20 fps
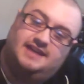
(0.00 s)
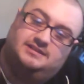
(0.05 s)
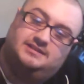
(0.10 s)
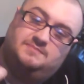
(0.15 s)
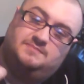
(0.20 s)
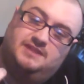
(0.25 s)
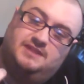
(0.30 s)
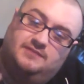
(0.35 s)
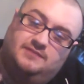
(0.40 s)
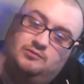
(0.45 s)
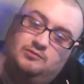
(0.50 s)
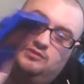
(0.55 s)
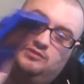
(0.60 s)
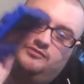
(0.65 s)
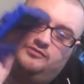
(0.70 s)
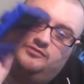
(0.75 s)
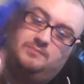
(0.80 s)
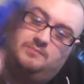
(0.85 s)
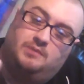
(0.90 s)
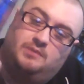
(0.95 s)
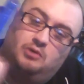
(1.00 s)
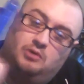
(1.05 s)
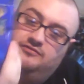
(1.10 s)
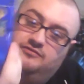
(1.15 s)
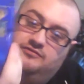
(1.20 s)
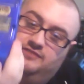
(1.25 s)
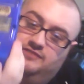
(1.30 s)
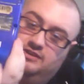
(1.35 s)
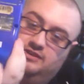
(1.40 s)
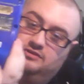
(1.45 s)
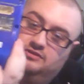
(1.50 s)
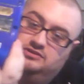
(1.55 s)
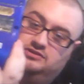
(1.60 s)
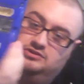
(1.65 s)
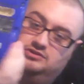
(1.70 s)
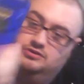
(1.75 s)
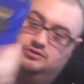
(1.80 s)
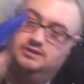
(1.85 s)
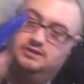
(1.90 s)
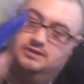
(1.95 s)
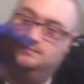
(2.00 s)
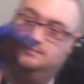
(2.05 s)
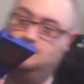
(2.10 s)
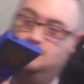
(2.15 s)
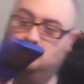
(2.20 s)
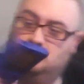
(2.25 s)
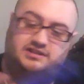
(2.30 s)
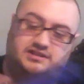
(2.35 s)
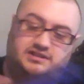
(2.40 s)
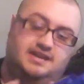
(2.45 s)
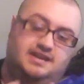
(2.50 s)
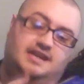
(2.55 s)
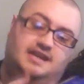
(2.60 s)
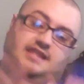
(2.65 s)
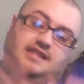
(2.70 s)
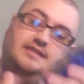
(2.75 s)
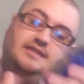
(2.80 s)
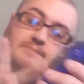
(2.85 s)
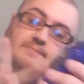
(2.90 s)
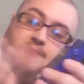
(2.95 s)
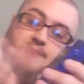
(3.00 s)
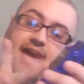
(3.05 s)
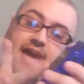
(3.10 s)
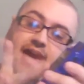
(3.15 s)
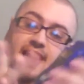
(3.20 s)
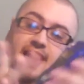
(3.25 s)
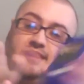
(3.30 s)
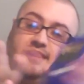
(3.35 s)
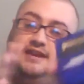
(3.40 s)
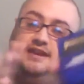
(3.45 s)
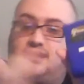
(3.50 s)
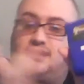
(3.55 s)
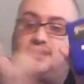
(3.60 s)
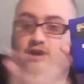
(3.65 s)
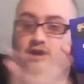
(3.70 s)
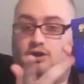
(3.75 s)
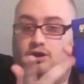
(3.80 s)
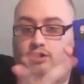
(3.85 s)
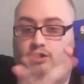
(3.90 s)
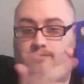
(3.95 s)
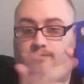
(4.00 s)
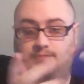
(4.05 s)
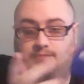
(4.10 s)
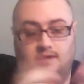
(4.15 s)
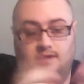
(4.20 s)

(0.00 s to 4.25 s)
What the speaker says: has a bit more of a bulk feel to it, mostly in the back here,